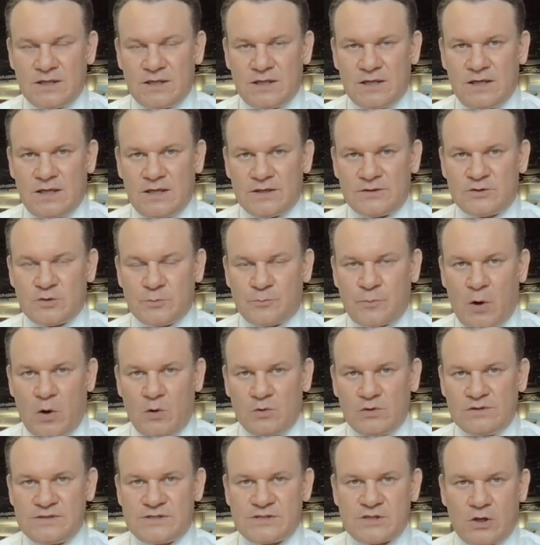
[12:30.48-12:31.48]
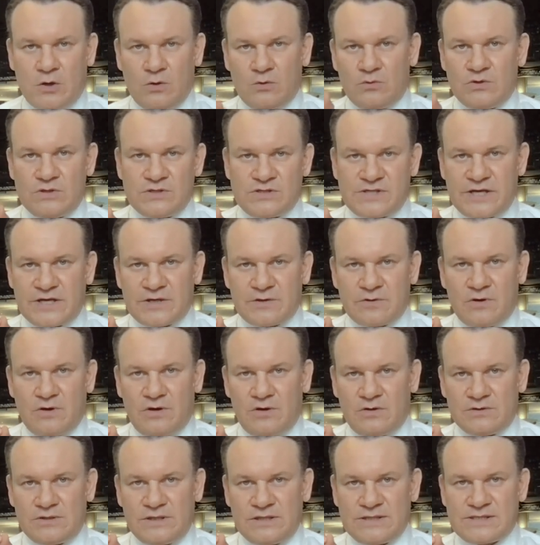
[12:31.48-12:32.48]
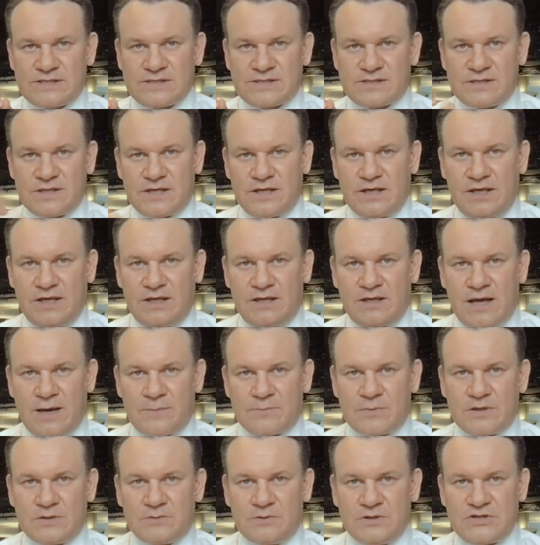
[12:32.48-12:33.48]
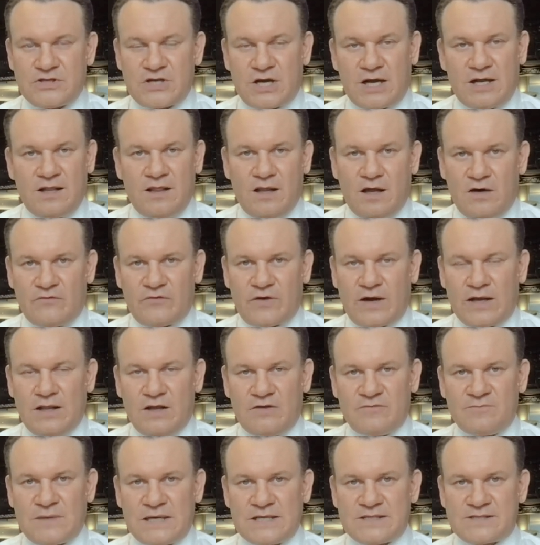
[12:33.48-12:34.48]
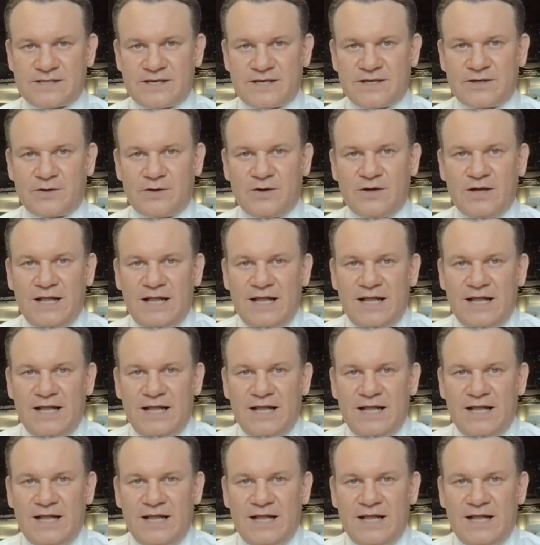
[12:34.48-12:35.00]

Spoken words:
into Poland. So zero is the number which I love. I love my zero.